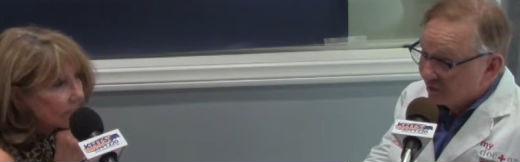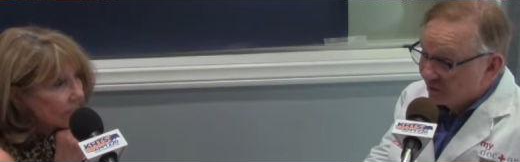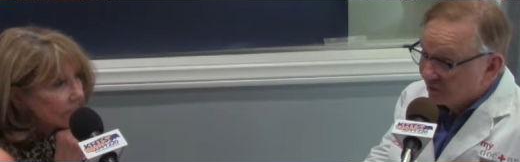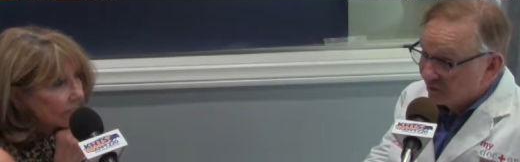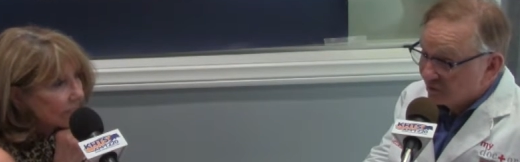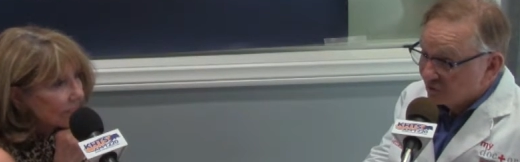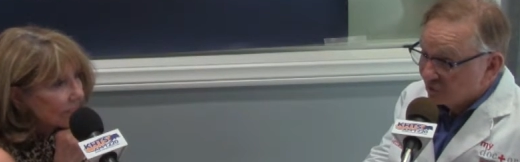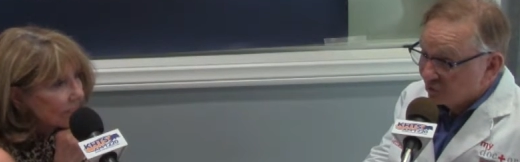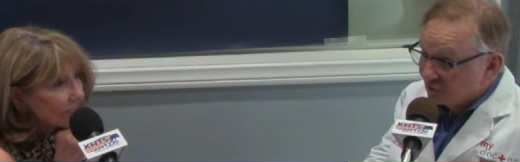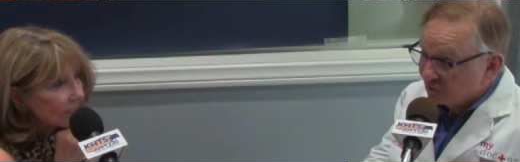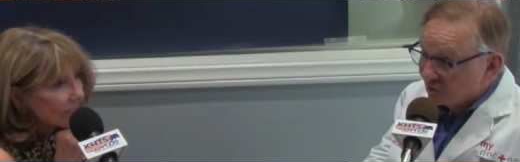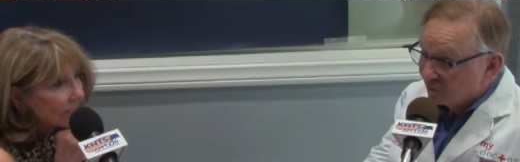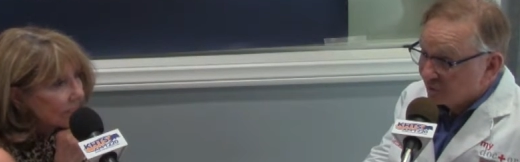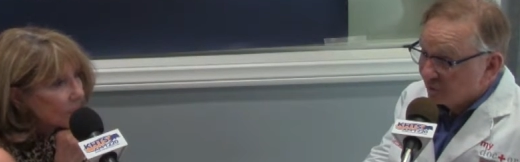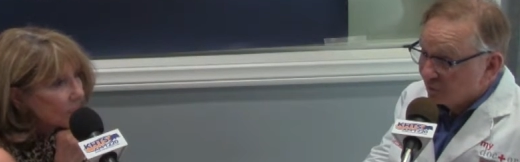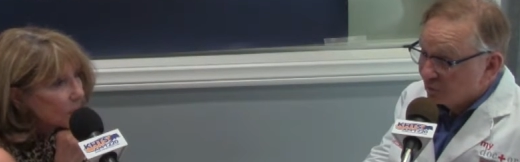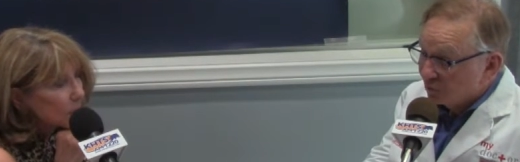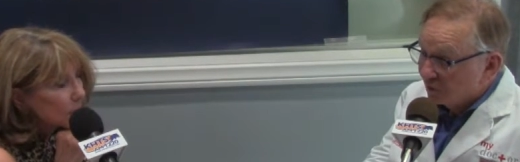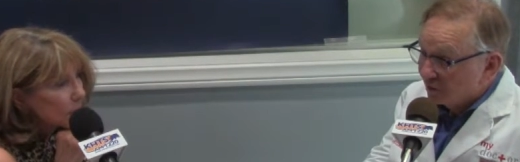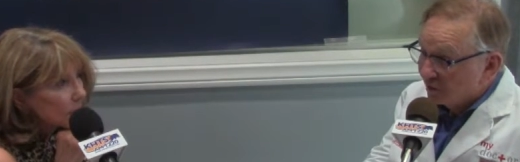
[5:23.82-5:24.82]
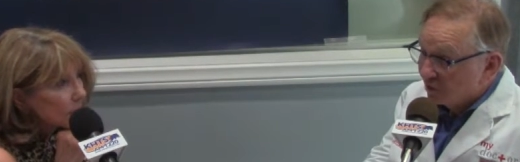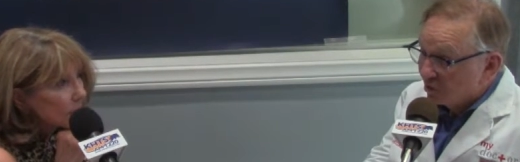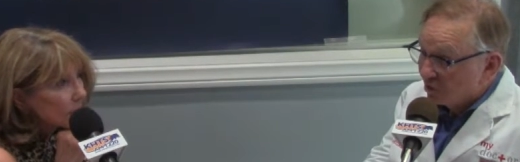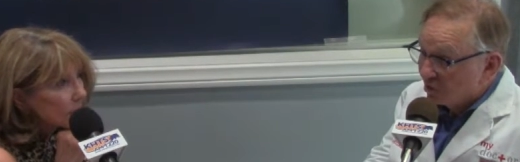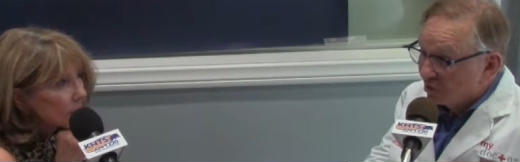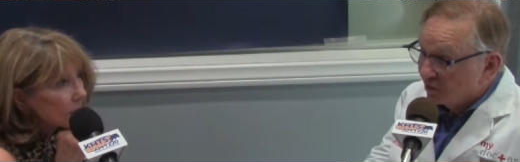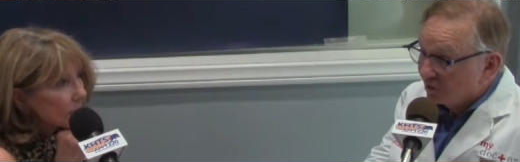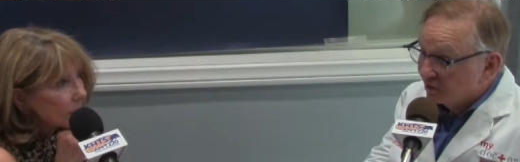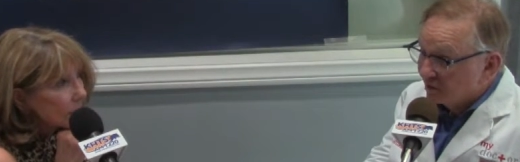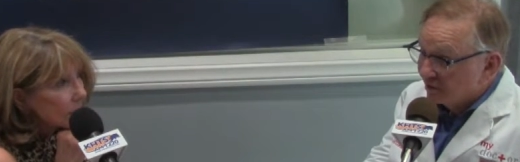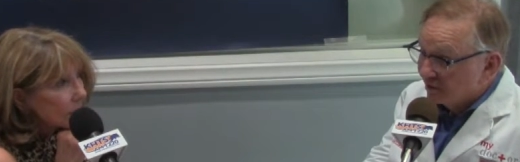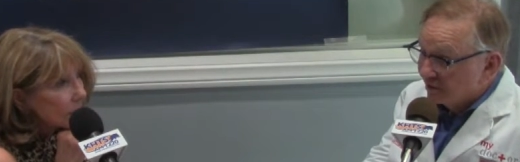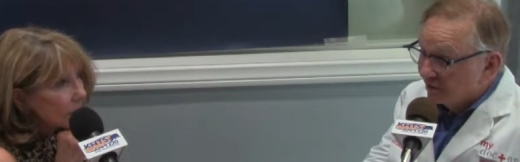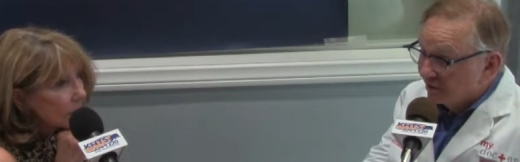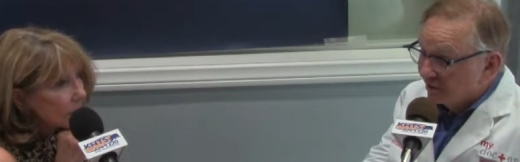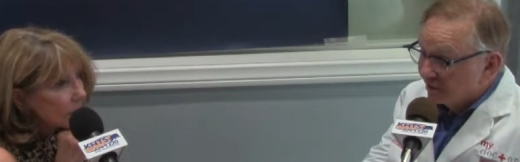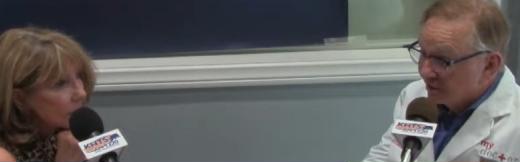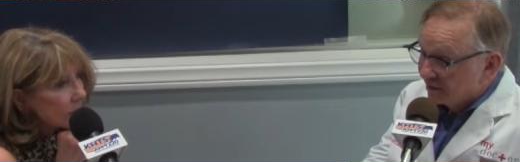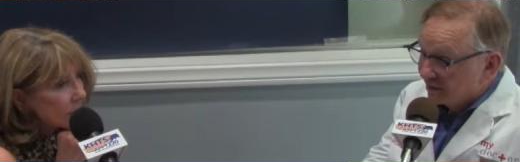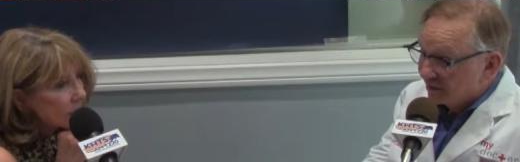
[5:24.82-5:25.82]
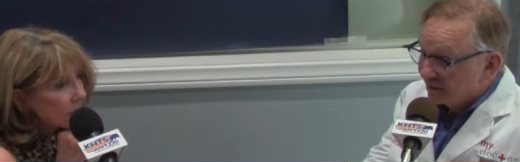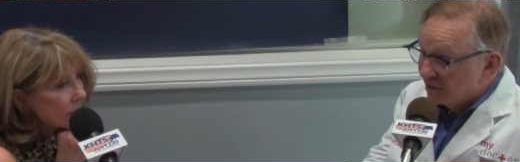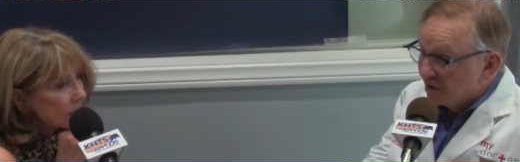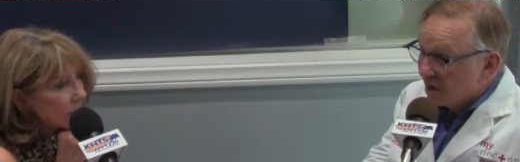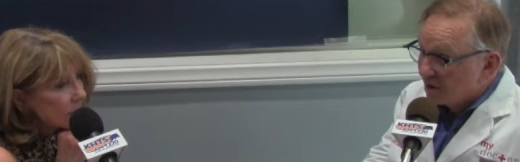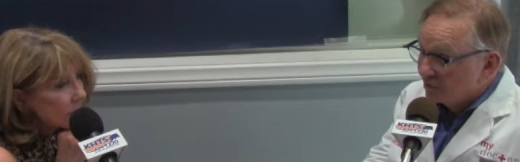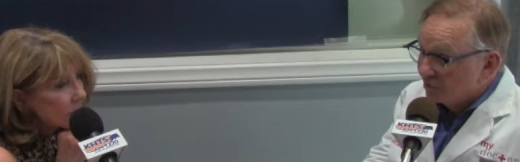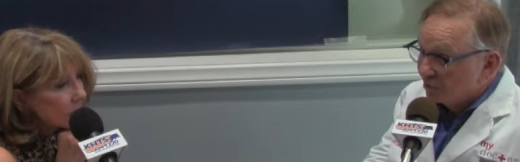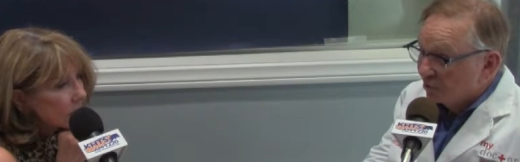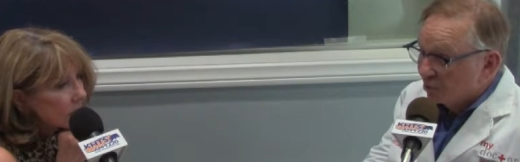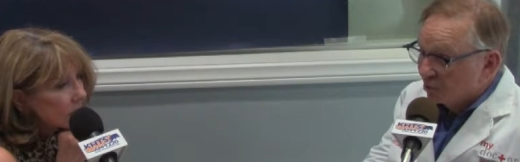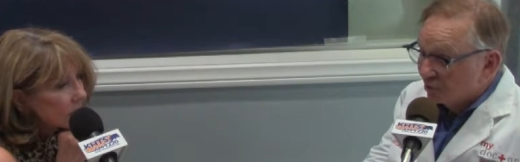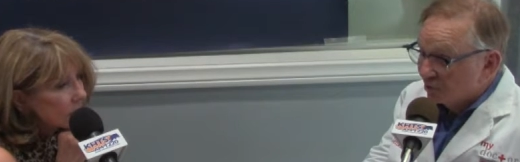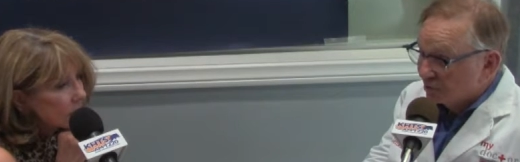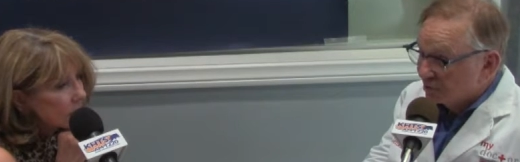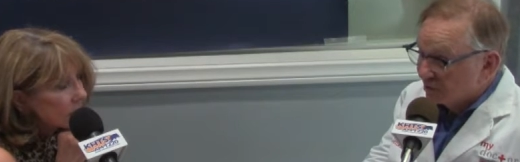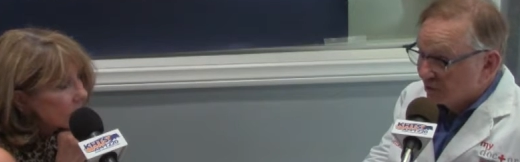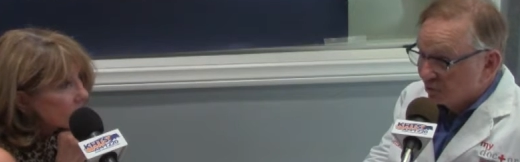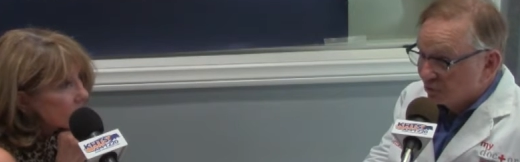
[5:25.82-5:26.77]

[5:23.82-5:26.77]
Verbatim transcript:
Speaker 1: is there. So it's going to be really hard not to go to the